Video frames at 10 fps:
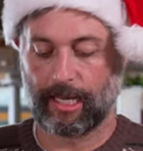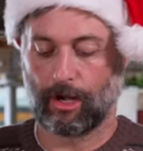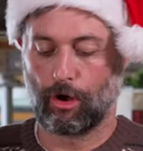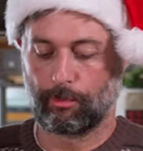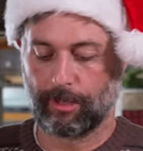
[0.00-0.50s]

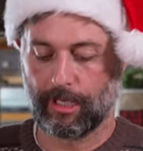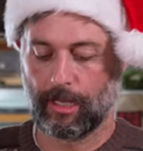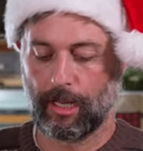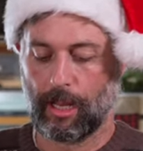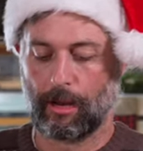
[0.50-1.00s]
and open,
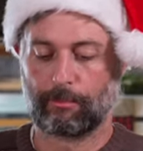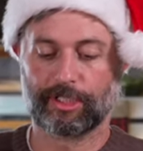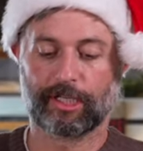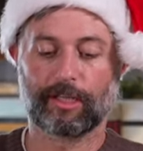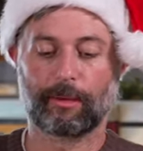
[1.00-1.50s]

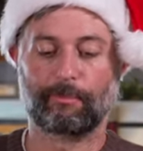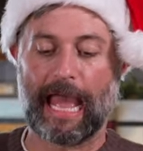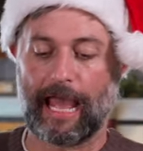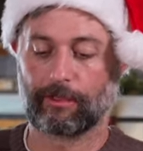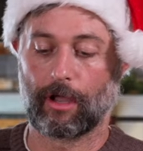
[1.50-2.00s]
particularly a
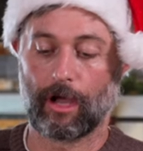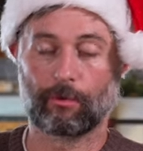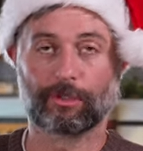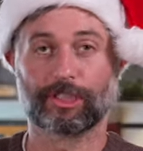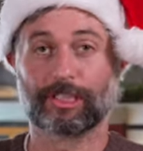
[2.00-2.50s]

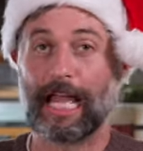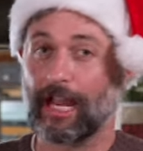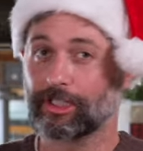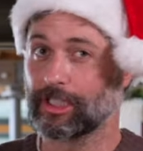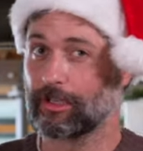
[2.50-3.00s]
padlock, which is
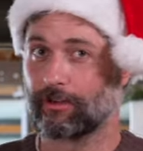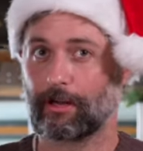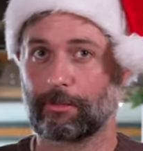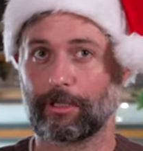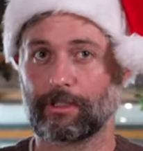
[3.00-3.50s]
actually
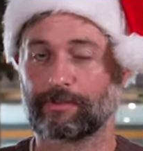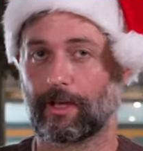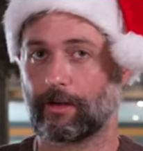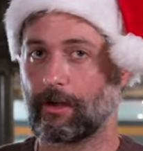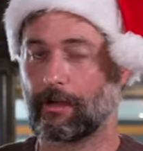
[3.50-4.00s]
incredibly useful.
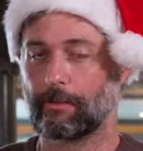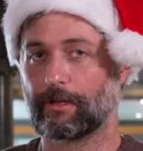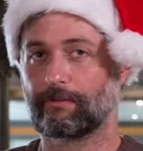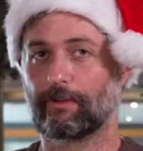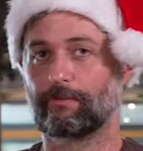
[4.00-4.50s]
I don't know how
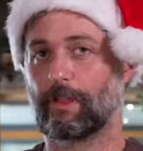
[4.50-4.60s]
many of you have